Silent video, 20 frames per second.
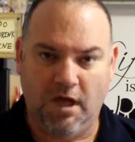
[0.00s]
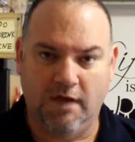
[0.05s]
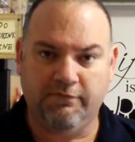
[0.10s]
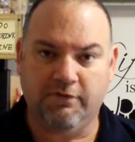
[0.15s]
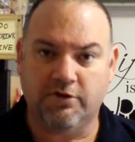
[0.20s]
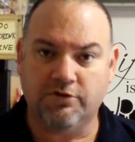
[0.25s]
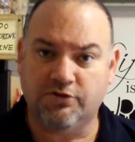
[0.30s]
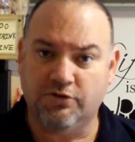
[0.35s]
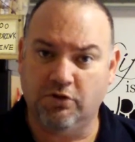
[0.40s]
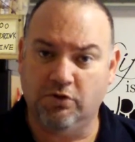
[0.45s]
I've
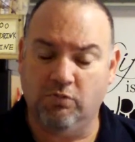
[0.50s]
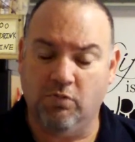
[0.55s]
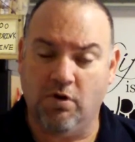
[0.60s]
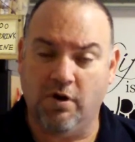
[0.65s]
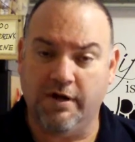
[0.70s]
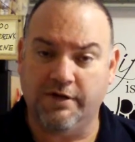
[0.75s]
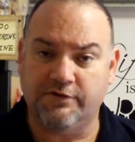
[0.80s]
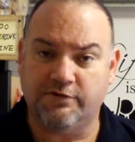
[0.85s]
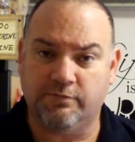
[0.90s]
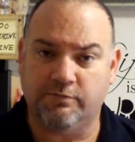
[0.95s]
got two
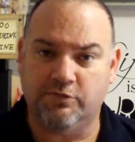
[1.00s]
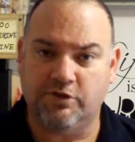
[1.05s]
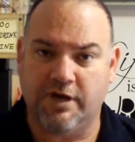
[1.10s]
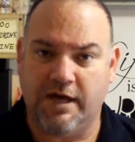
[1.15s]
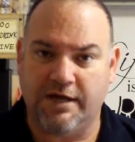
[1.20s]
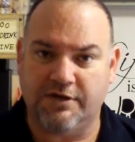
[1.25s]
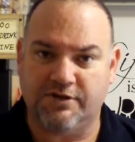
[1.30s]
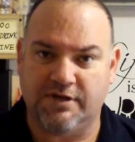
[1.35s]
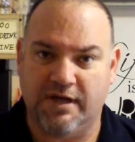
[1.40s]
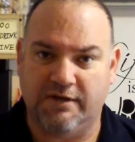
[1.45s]
wines from
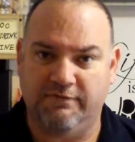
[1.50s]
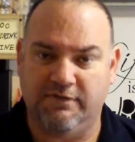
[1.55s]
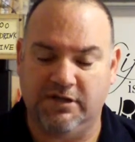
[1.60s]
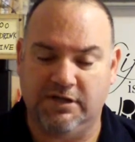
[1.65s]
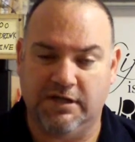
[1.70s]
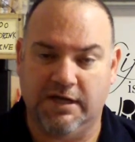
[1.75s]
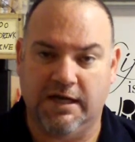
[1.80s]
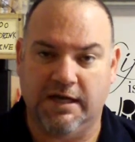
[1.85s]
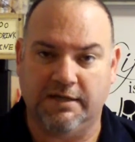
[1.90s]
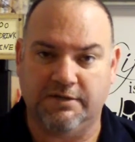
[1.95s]
J&J
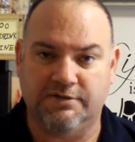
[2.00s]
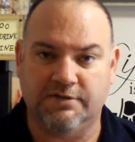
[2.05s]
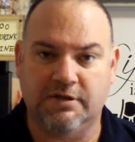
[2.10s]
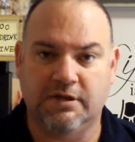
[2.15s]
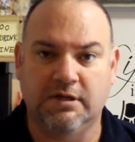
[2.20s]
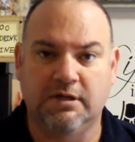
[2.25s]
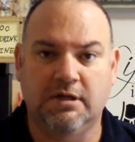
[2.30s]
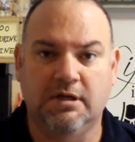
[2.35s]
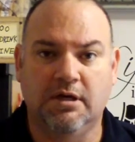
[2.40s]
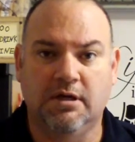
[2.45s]
Vineyards.
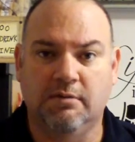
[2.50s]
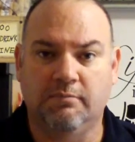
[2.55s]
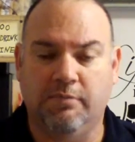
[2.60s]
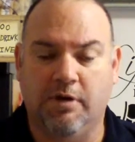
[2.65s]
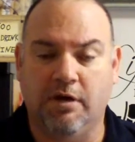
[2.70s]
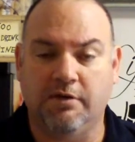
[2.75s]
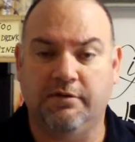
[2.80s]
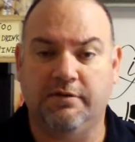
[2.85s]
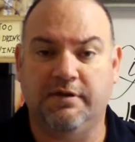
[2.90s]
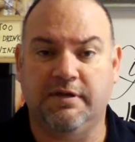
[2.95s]

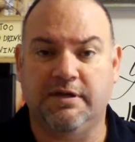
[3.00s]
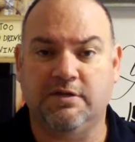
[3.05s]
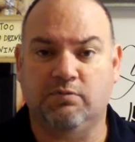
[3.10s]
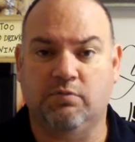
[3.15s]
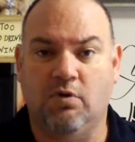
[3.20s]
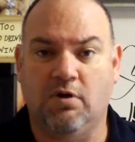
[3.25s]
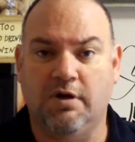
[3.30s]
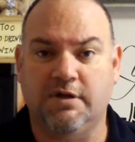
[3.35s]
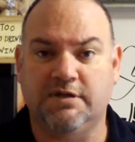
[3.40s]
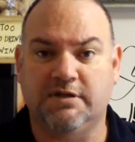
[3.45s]
Both of these
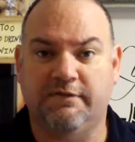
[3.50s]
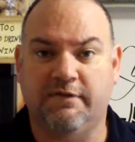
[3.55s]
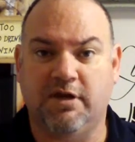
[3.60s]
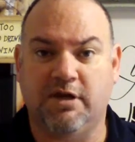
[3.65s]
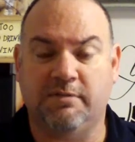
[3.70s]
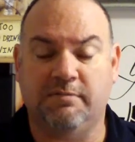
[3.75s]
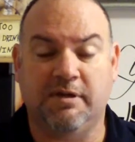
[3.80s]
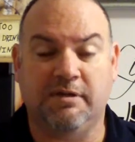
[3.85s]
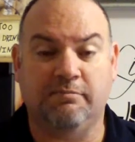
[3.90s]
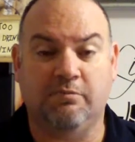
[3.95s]
wines have
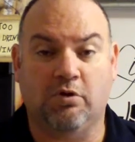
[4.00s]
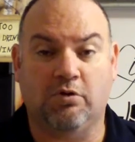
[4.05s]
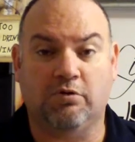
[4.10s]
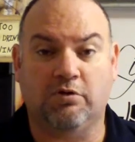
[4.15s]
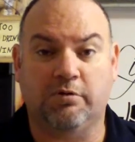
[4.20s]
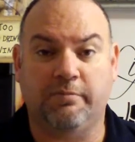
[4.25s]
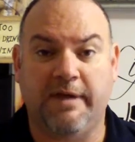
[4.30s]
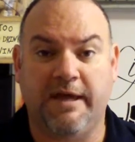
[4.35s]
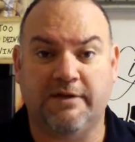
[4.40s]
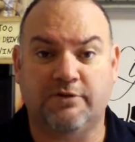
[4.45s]
only been
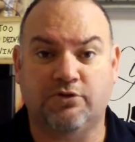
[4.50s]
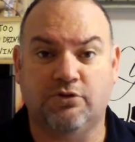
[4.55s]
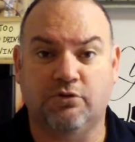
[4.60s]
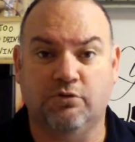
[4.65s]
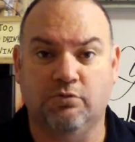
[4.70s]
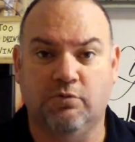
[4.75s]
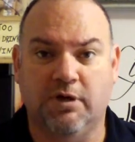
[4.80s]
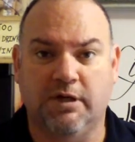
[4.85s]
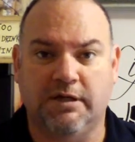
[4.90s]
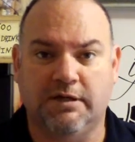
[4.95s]
bottled about
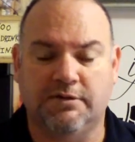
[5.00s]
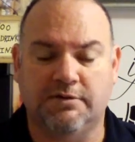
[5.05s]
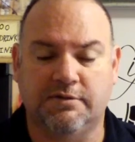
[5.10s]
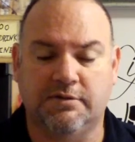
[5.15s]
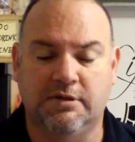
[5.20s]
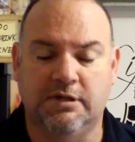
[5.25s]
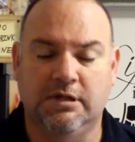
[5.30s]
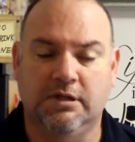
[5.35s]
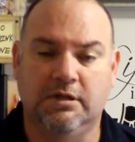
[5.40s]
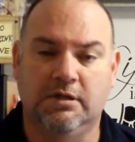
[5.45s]
2
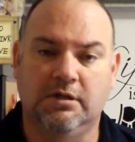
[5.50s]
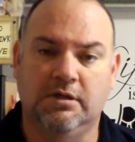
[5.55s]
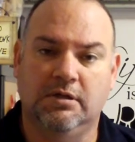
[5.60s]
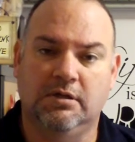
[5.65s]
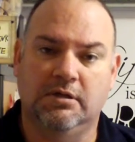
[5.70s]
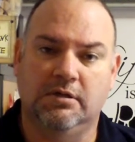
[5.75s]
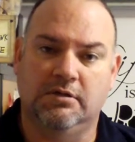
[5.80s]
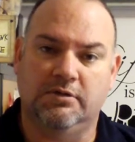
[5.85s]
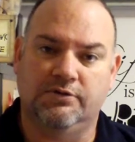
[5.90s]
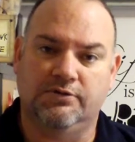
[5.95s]
weeks.
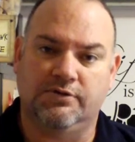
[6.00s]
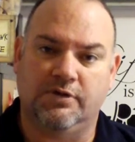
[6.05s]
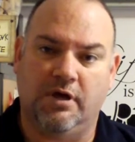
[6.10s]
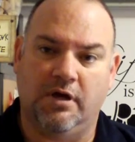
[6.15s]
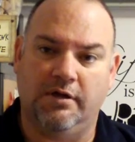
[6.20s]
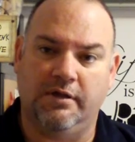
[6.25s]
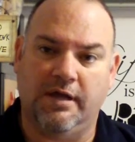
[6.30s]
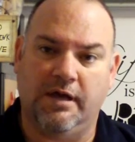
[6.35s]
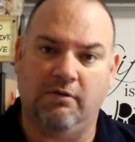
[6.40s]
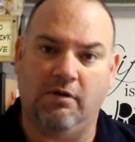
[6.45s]
So
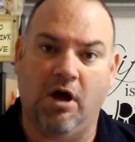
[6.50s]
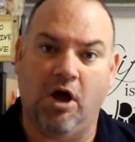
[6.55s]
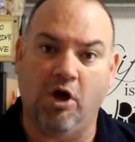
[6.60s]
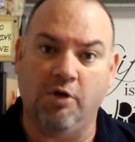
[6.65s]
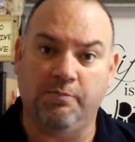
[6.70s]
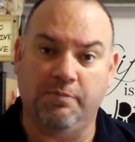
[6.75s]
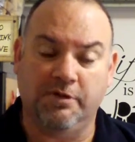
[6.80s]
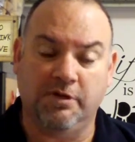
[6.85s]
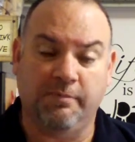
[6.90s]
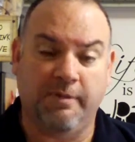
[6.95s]
they were
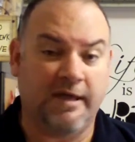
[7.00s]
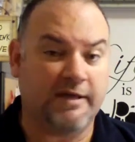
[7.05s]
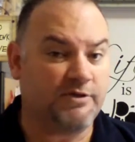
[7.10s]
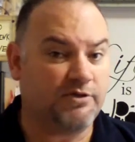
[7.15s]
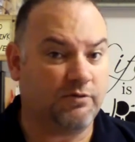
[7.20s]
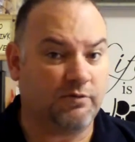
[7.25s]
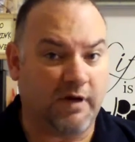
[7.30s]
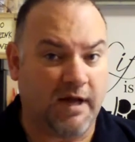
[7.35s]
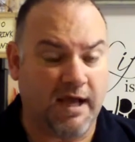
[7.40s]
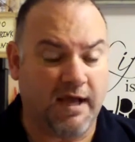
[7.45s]
opened about
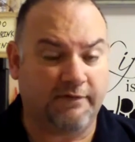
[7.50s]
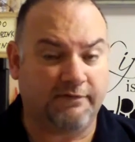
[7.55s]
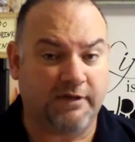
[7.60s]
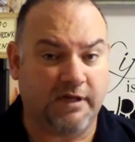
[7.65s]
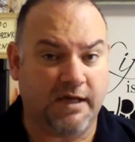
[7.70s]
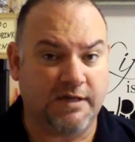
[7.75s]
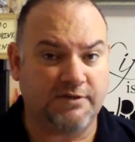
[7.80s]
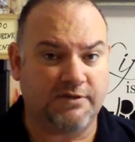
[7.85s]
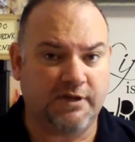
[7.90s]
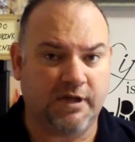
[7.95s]
2.5
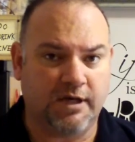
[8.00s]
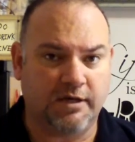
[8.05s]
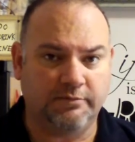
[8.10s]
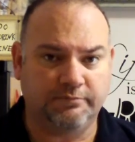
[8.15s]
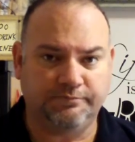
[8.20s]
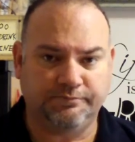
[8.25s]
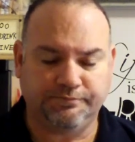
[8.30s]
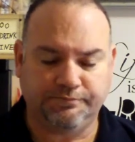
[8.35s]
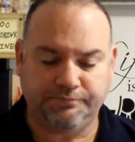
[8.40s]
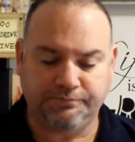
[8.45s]
days ago,
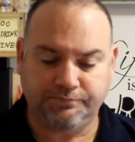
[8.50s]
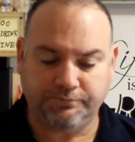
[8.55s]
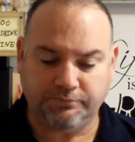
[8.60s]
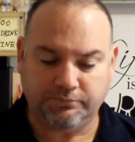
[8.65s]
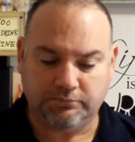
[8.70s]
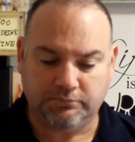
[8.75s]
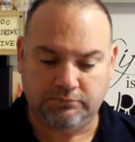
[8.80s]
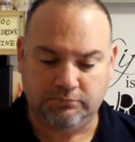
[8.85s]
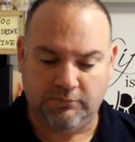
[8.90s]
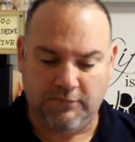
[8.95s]

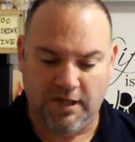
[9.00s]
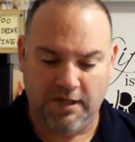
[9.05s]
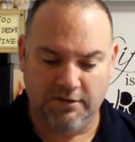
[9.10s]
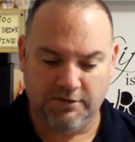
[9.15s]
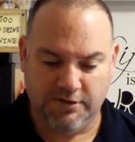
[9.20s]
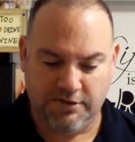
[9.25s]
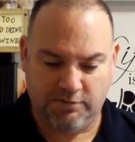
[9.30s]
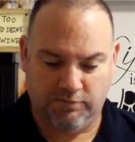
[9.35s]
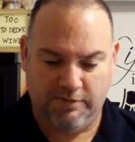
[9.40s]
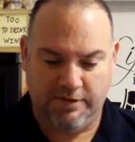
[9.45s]

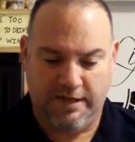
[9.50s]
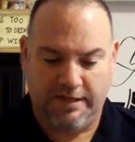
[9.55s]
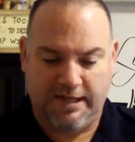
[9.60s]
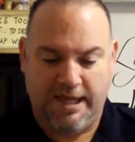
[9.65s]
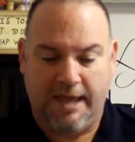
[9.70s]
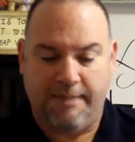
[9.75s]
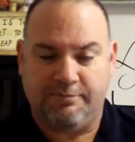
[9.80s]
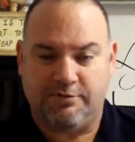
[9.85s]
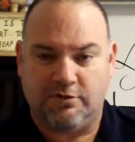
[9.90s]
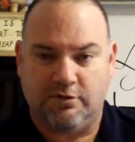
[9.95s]
just with their
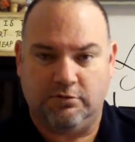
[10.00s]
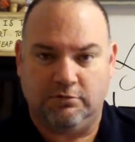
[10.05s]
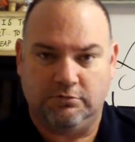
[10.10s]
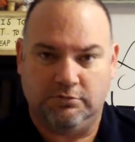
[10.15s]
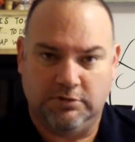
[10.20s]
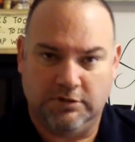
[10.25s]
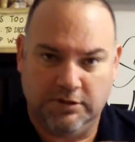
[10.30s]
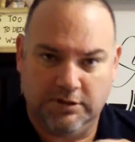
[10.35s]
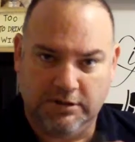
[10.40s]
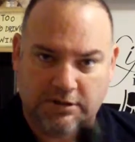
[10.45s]
caps on.
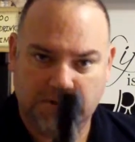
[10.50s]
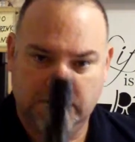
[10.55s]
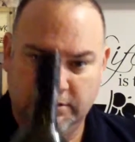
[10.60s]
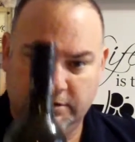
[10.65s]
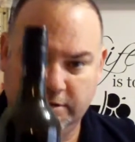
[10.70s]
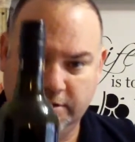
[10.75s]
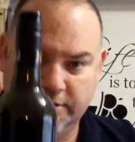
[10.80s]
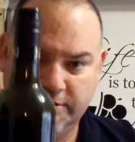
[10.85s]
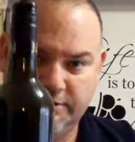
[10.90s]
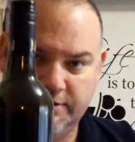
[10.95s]

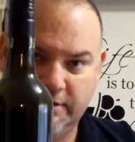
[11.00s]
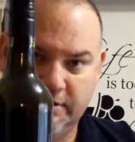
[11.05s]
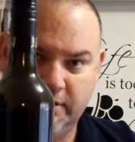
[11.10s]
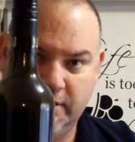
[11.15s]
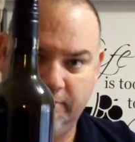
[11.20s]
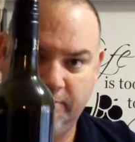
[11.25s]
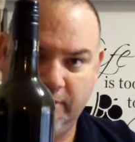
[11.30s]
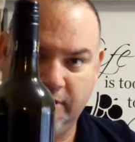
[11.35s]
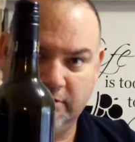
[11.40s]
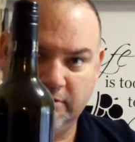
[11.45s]
You can see
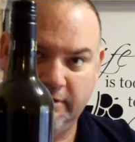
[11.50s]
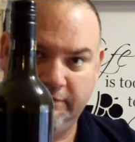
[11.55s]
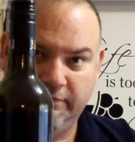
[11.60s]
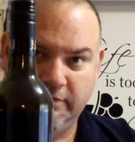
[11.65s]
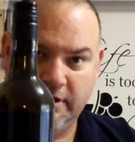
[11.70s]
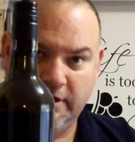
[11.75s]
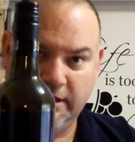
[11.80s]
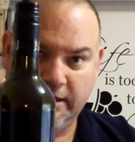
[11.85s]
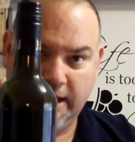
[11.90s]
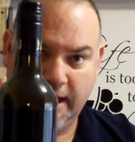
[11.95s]
they've been left
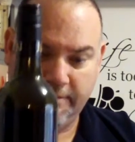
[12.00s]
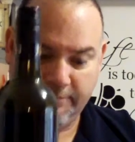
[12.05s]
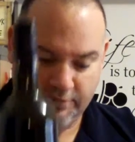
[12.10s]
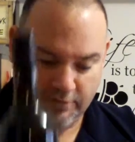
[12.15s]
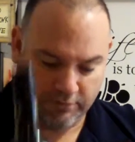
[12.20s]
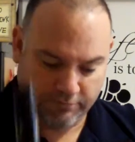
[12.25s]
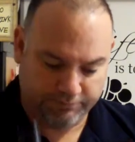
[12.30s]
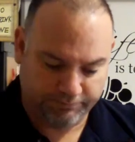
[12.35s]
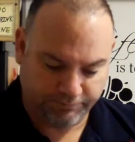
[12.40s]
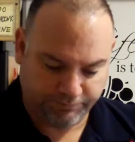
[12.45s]
with their caps
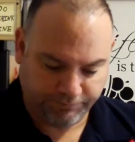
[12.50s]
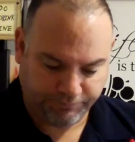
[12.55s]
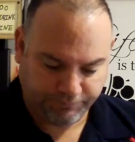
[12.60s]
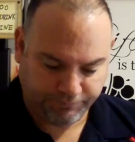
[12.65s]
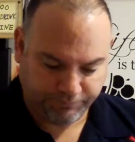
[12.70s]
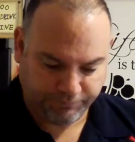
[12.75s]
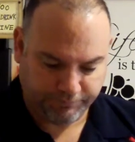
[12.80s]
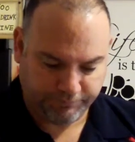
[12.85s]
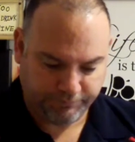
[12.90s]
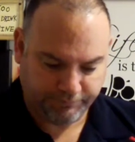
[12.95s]
on,
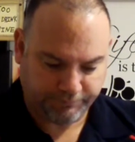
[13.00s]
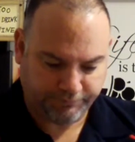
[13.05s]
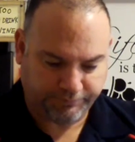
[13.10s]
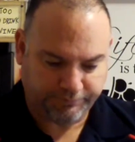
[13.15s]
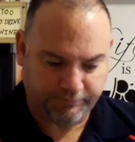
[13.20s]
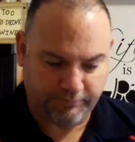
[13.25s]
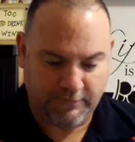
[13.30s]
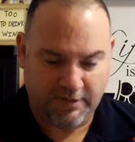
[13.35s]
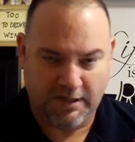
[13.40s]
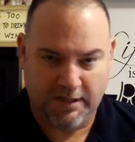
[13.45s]

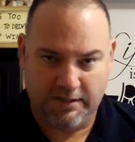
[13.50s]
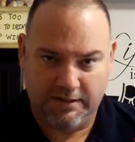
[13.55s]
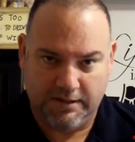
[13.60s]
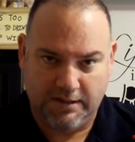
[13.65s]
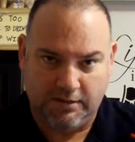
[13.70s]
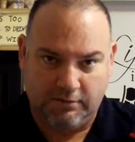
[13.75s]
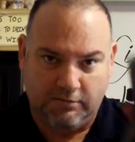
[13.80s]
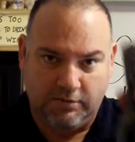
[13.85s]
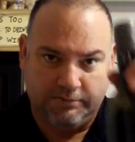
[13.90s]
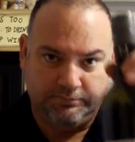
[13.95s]
and the
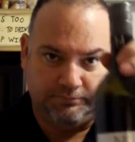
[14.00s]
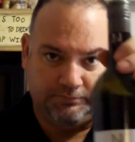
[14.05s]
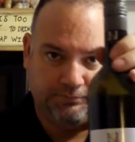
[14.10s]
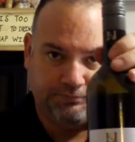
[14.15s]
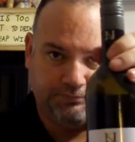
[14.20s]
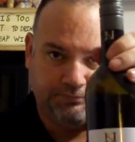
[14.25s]
other one.